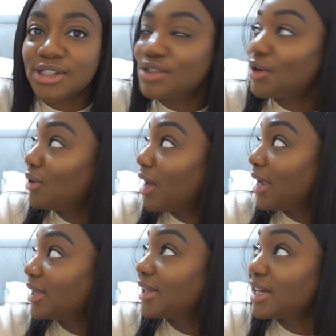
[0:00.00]
So
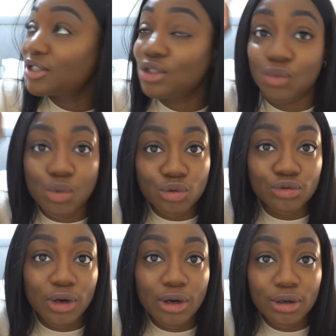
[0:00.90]
like, that's the
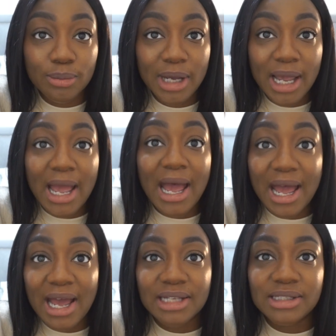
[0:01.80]
wardrobe
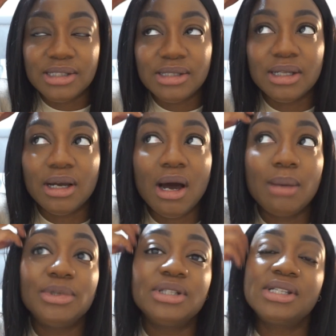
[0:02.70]
and the
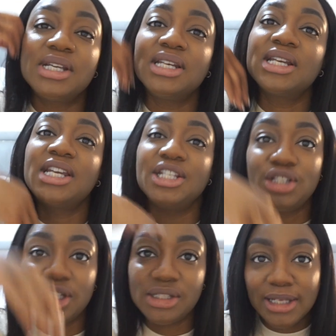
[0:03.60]
cupboards in the kitchen.